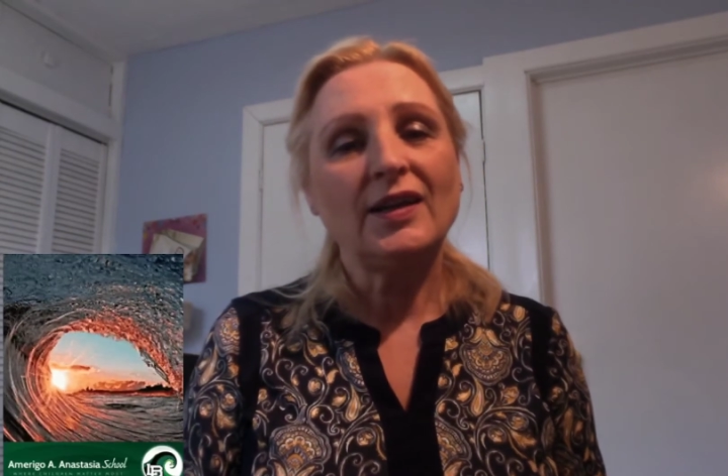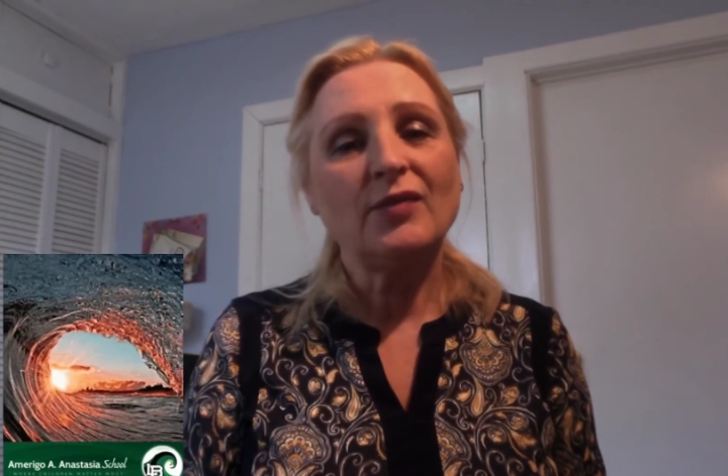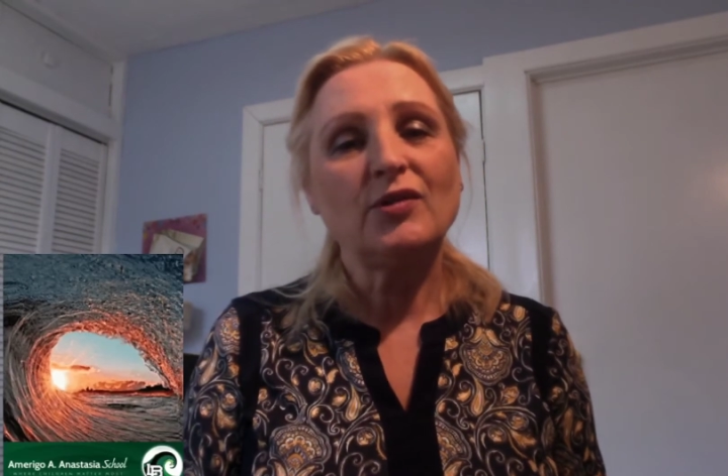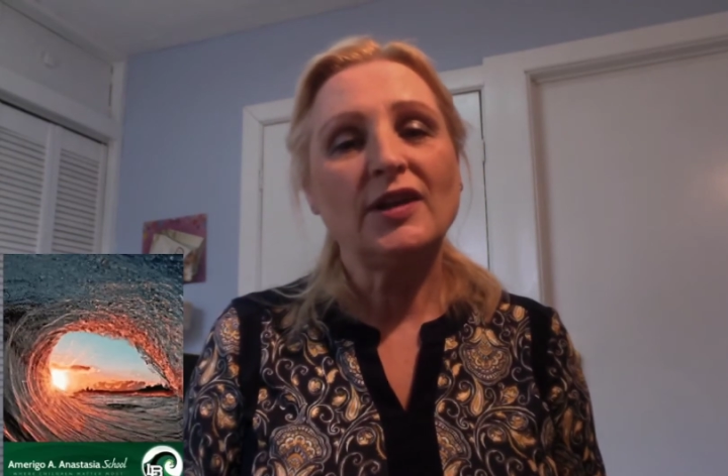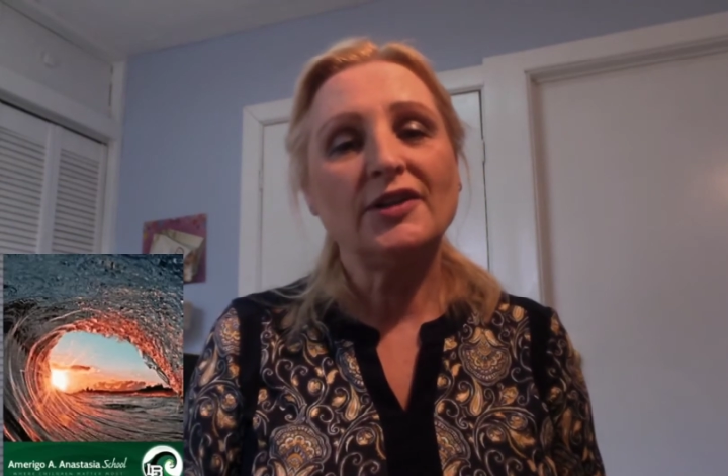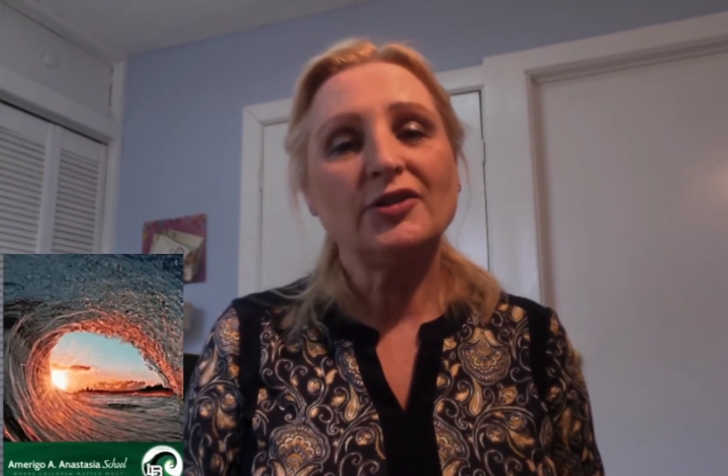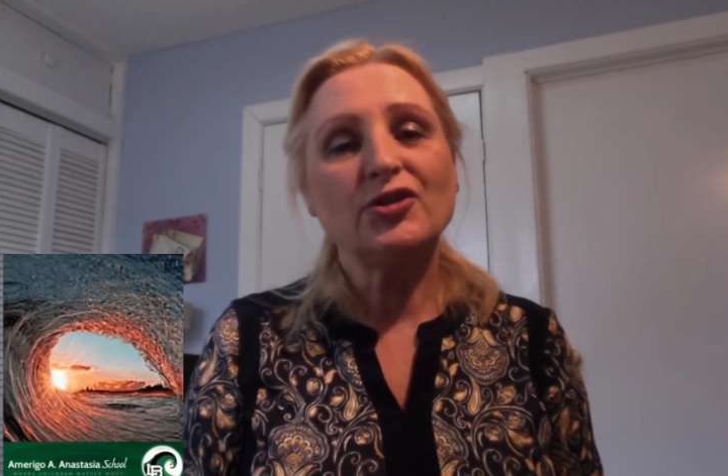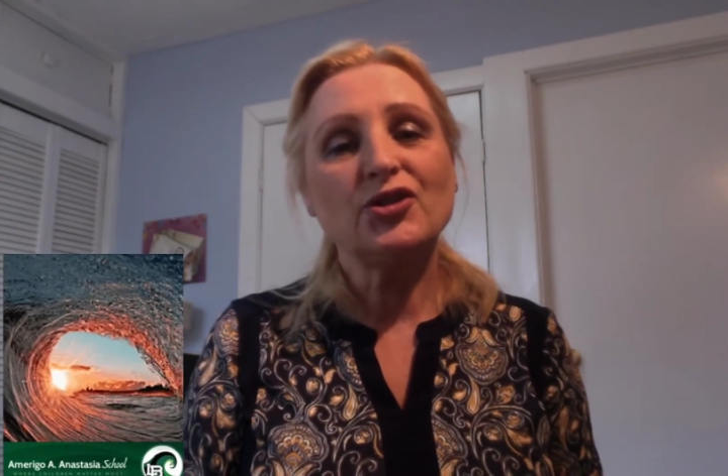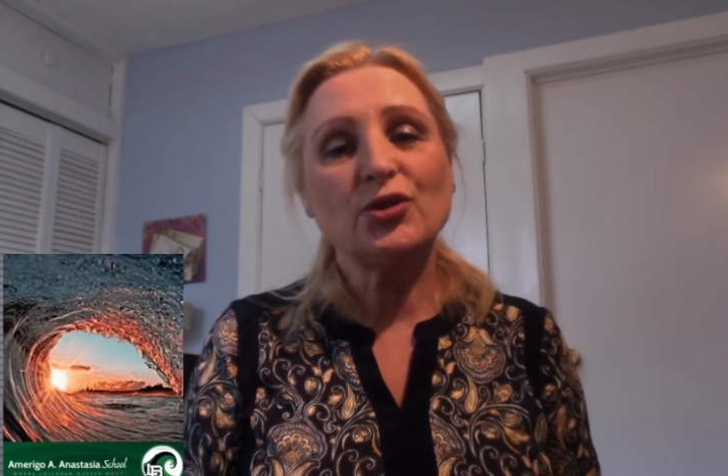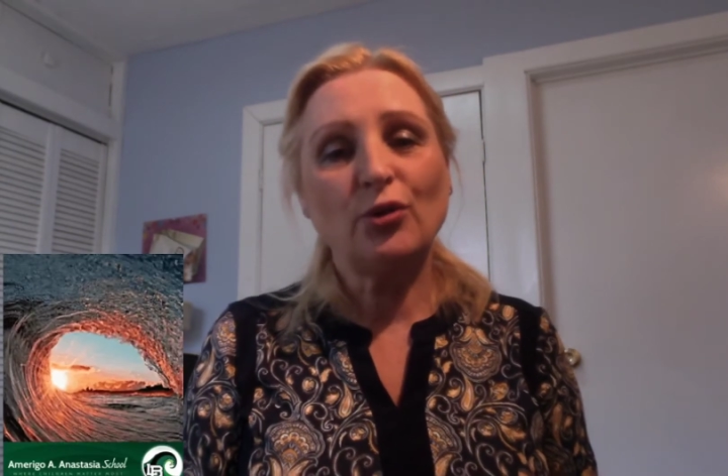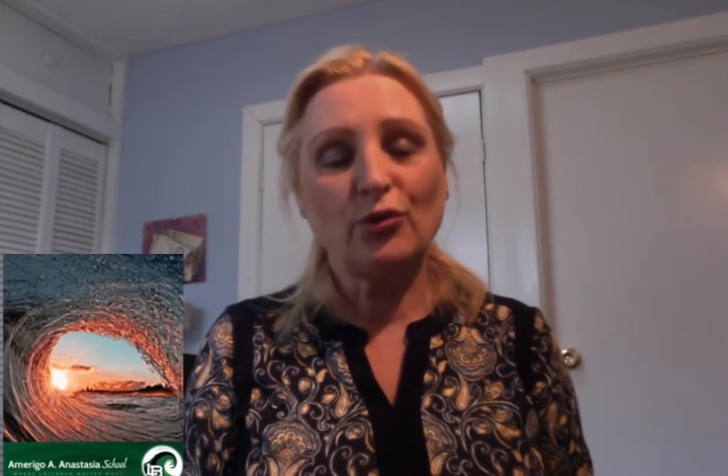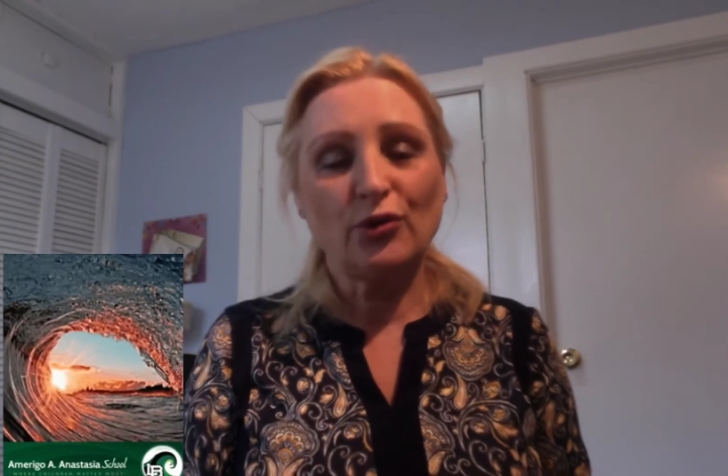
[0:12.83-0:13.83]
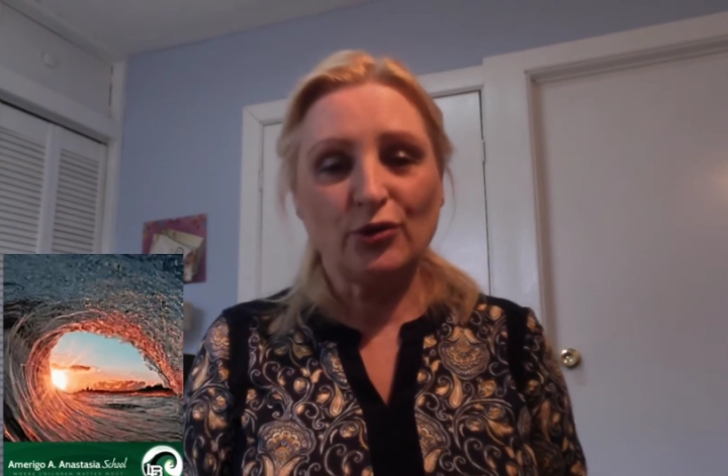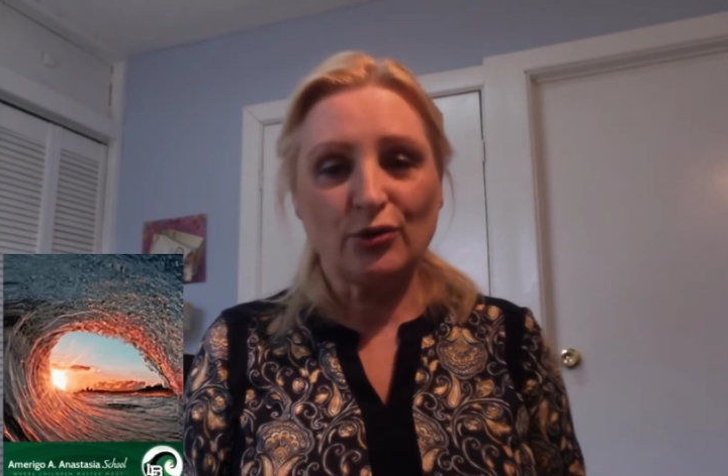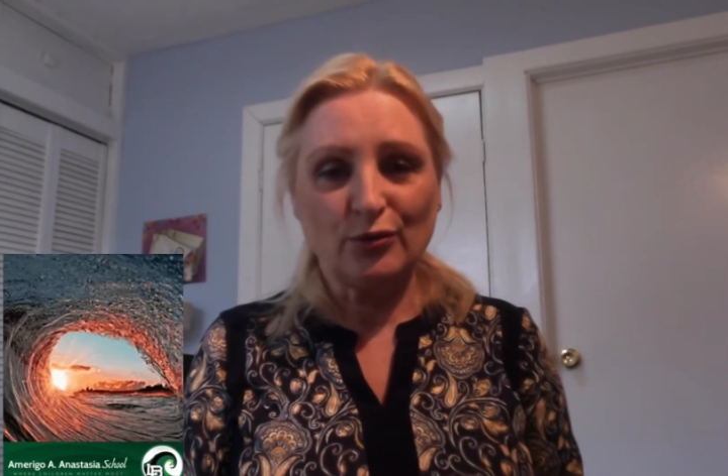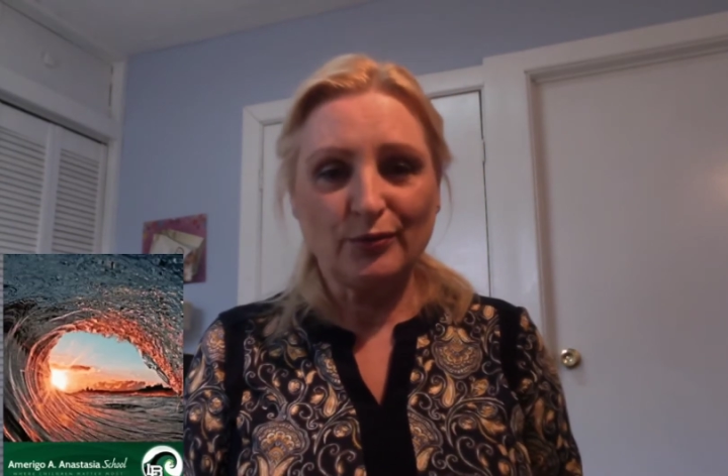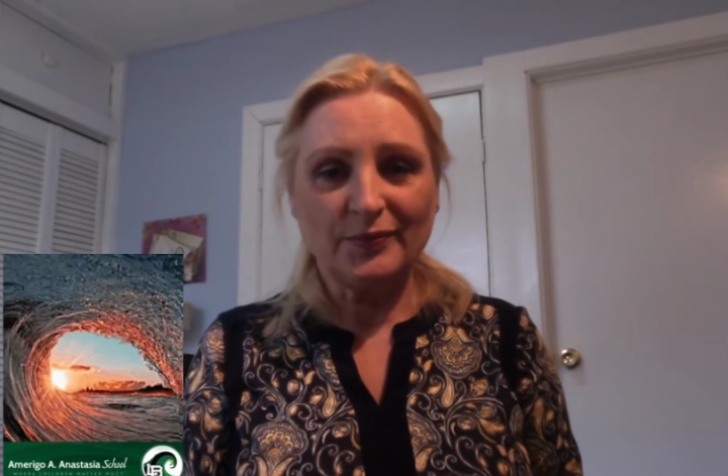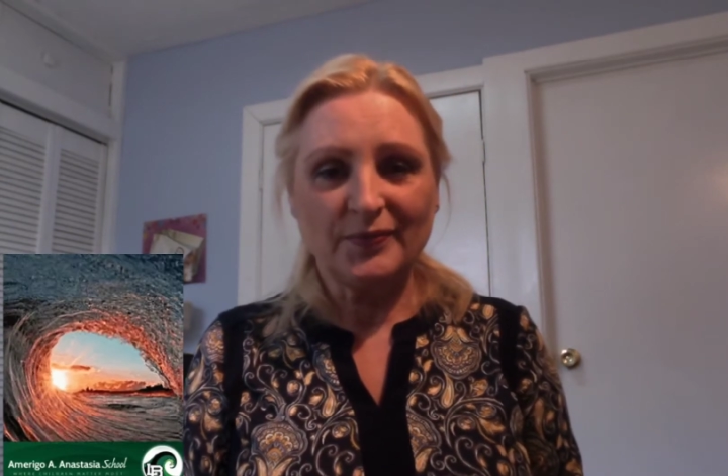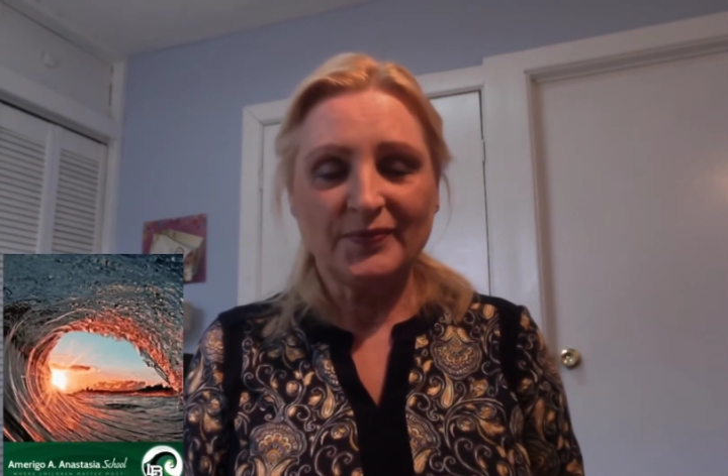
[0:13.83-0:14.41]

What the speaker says: I would like to show you